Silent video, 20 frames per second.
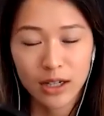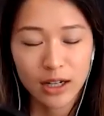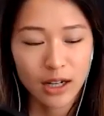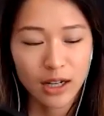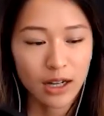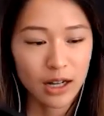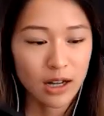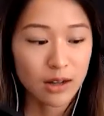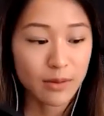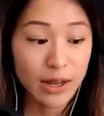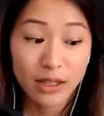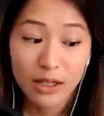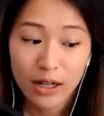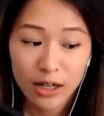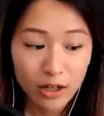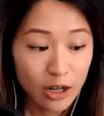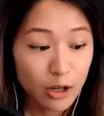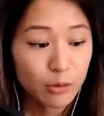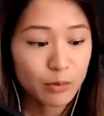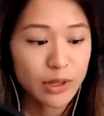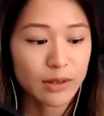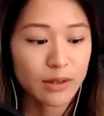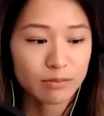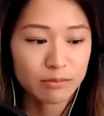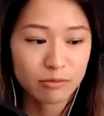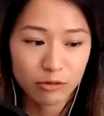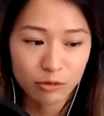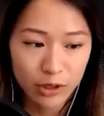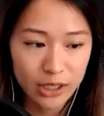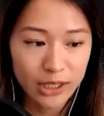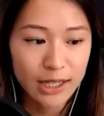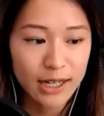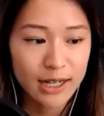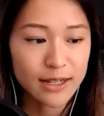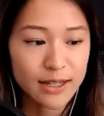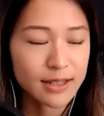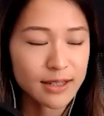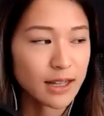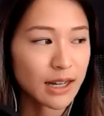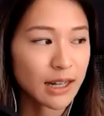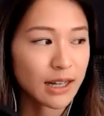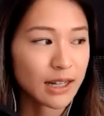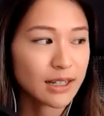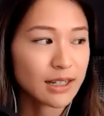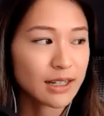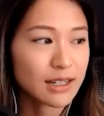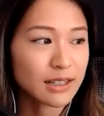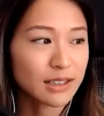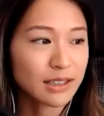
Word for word: um, and i hope they realize that